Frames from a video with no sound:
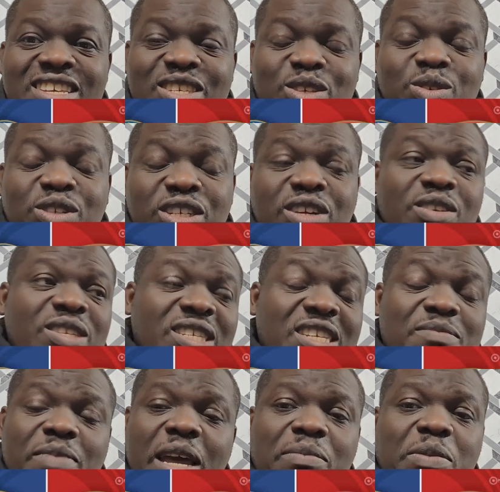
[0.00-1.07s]
So Chelsea
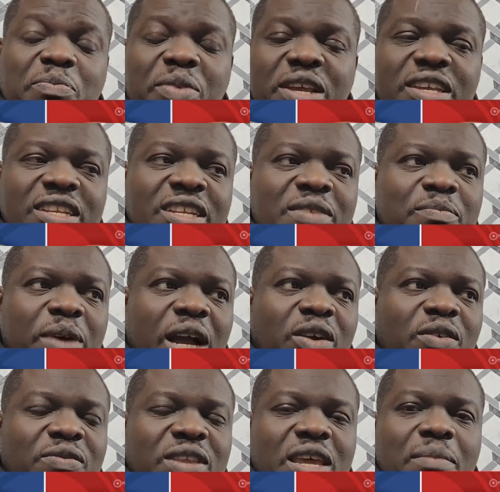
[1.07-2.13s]
might be playing at the back
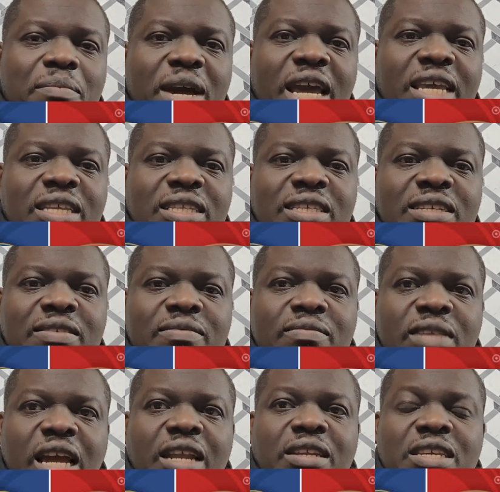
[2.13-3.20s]
of their mind,
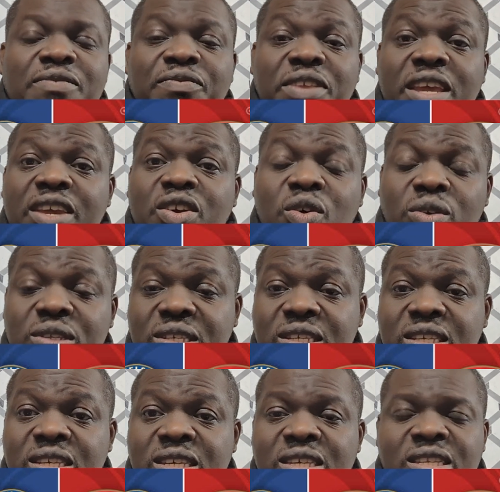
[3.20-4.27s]
and if they
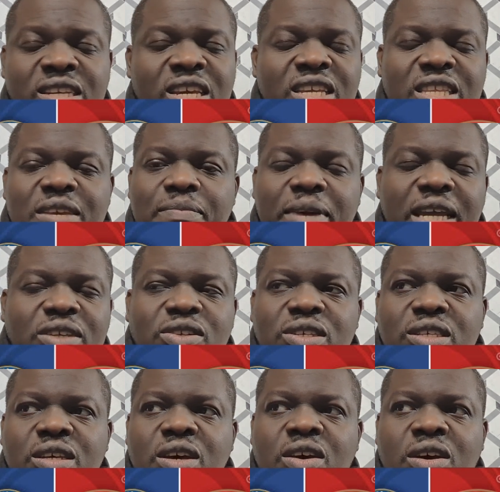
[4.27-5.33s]
concede, they might
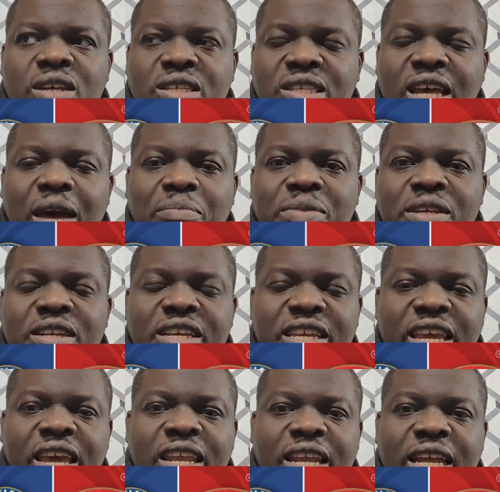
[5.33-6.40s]
just say, oh, it's happening
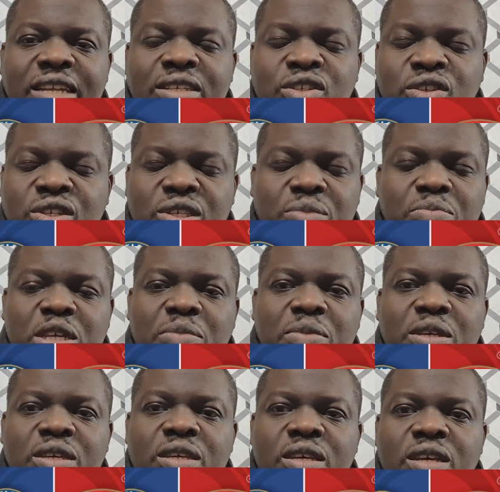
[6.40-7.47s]
again, and just
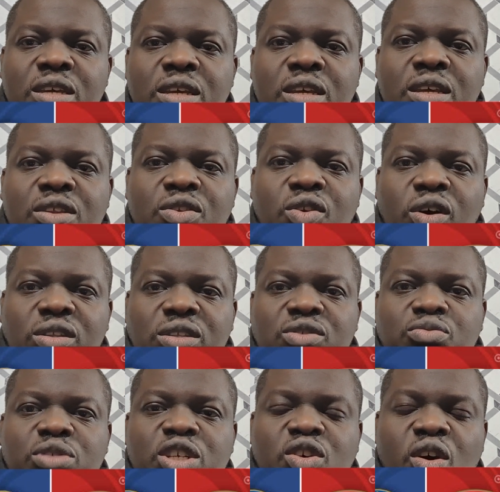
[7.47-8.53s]
maybe not
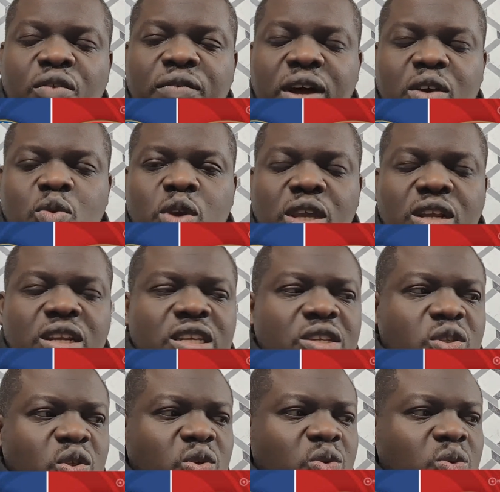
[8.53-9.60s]
recover quickly
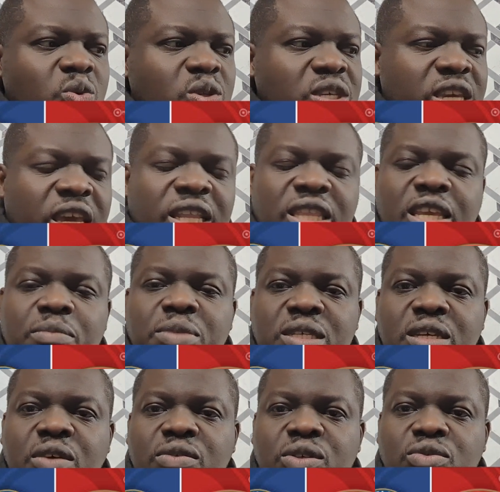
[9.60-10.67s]
to get
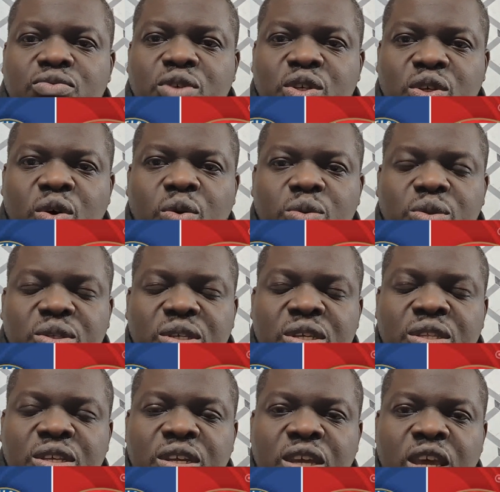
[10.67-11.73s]
themselves a result
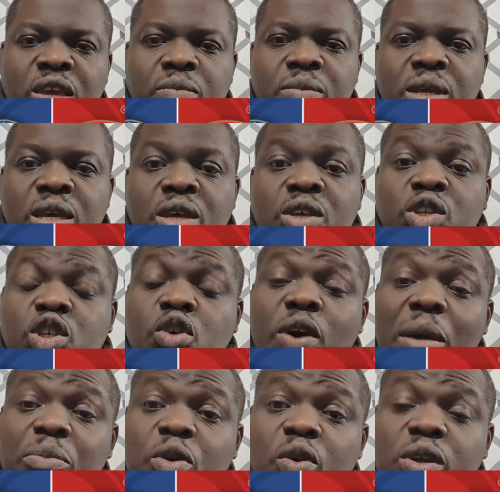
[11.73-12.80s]
in the game. So
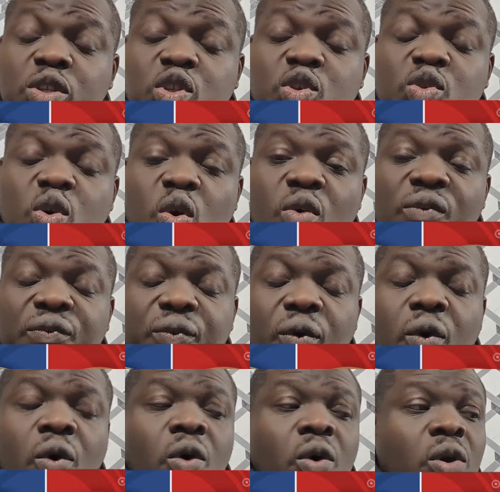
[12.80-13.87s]
I'm going to go
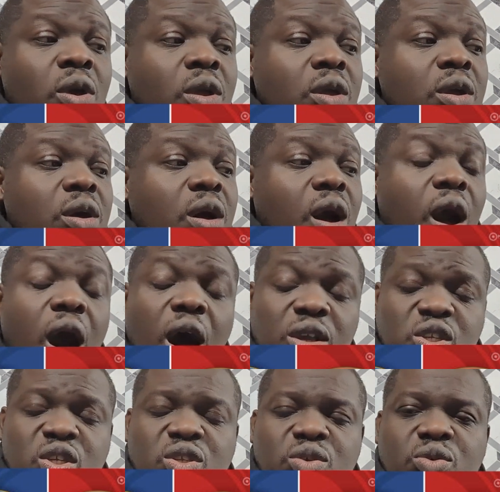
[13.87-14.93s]
for
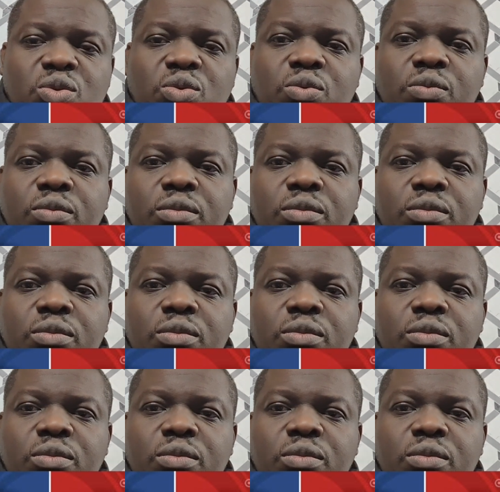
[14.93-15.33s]
Arsenal